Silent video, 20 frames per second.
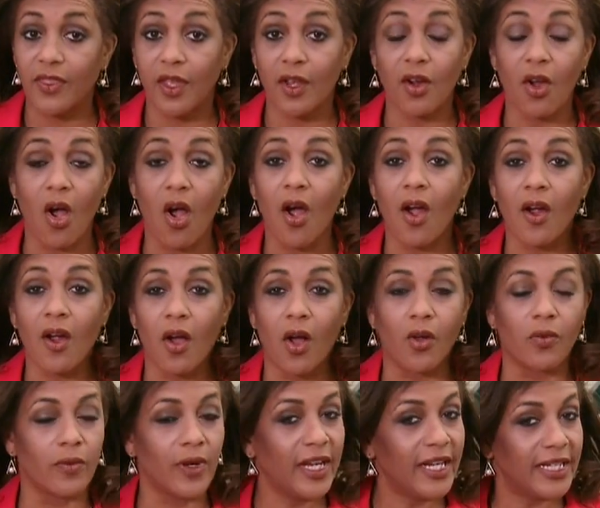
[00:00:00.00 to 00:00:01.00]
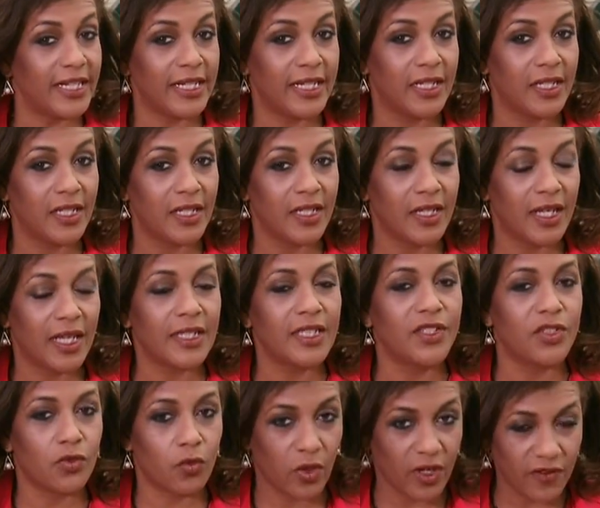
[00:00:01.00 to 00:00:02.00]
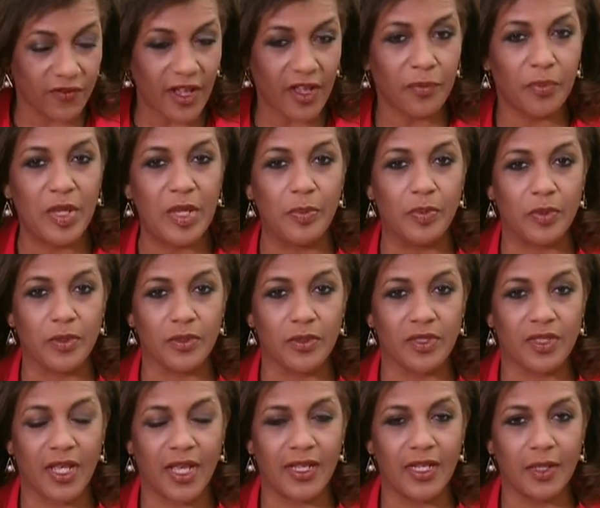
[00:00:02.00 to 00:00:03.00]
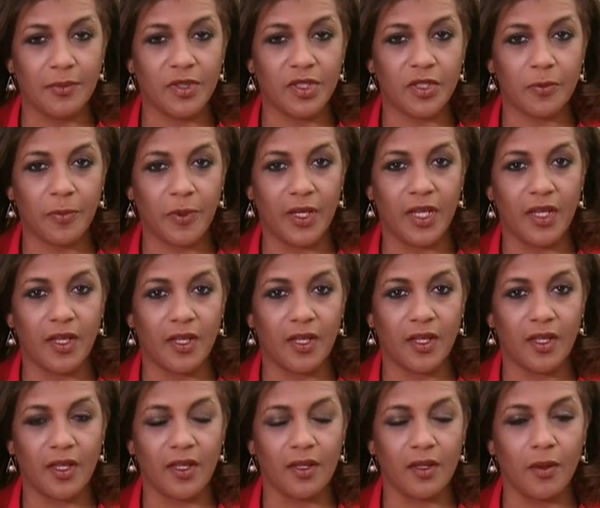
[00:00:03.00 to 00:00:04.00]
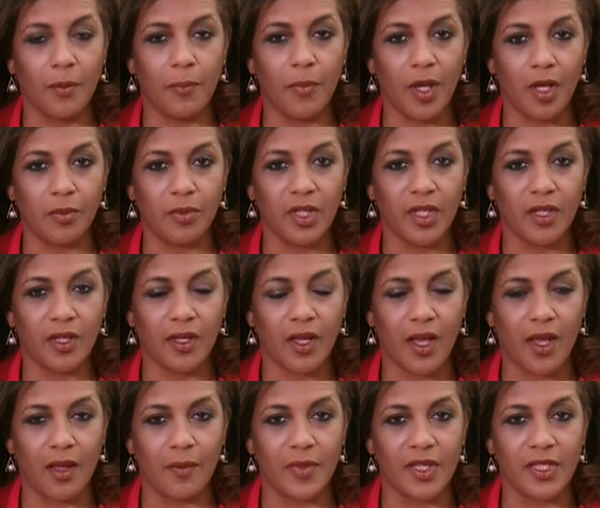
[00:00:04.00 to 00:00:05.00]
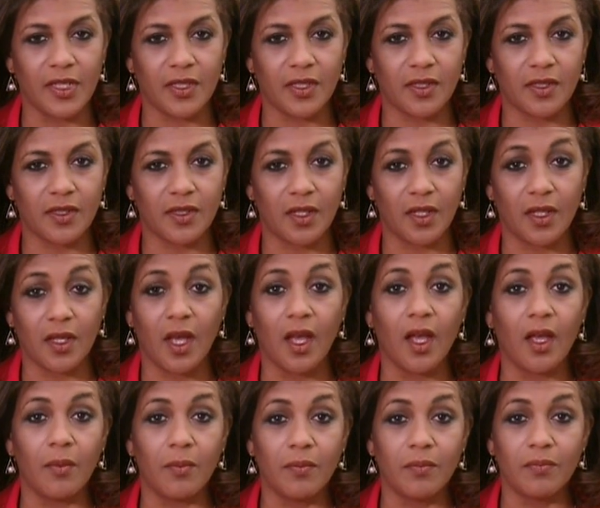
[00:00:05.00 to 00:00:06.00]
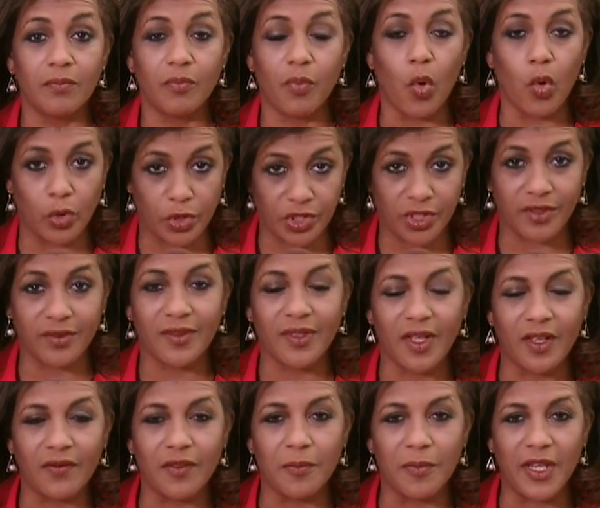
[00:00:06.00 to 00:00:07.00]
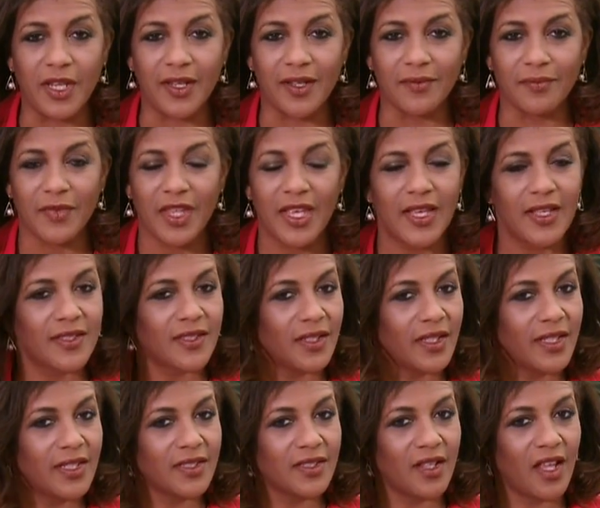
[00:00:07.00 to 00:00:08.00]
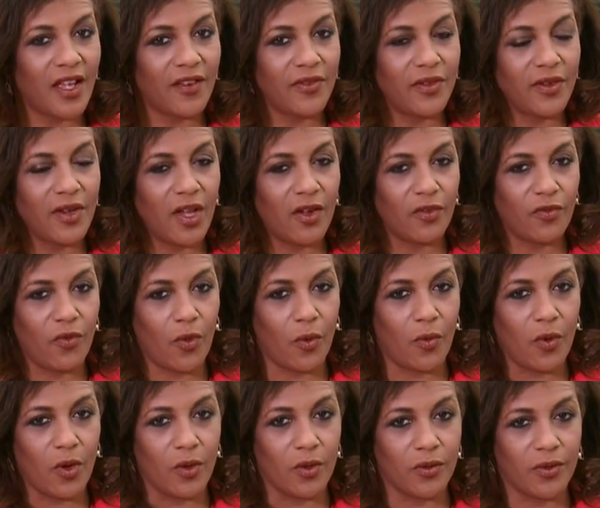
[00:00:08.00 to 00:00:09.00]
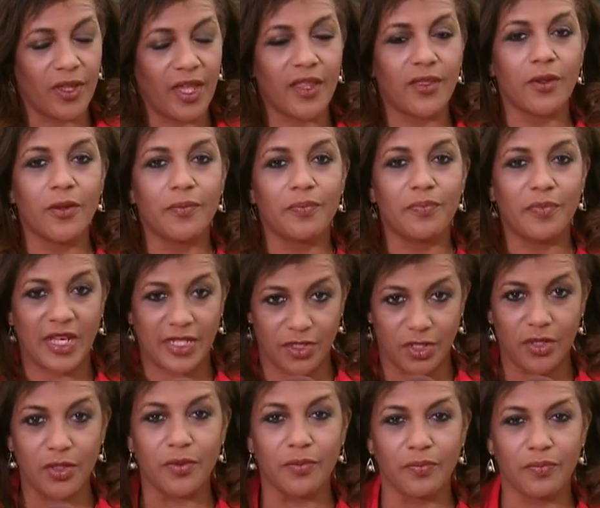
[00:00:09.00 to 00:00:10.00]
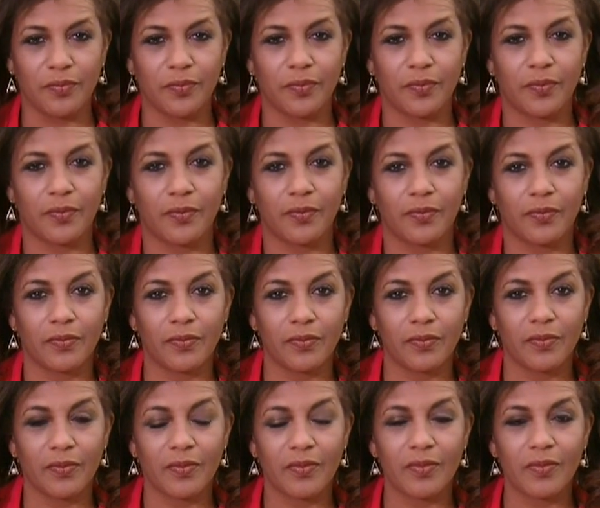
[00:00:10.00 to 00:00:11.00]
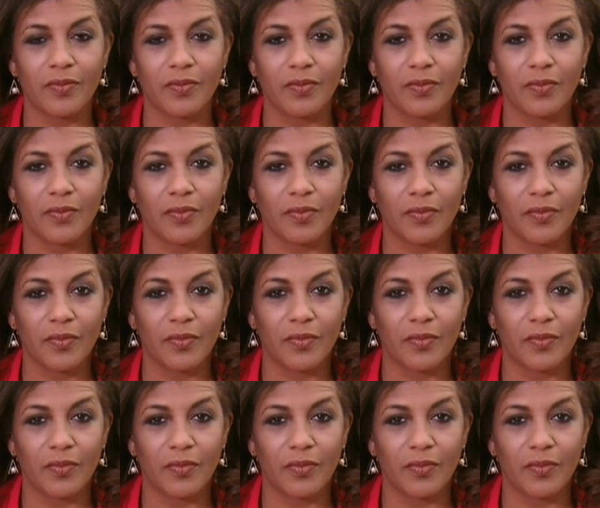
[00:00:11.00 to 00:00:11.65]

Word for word: there are already at least 25 people signed up to speak in the public comments um, portion of the meeting. It's the latest live here now in Fort Worth. Heather, back to you. All right, Dionne Anglin, live. Thank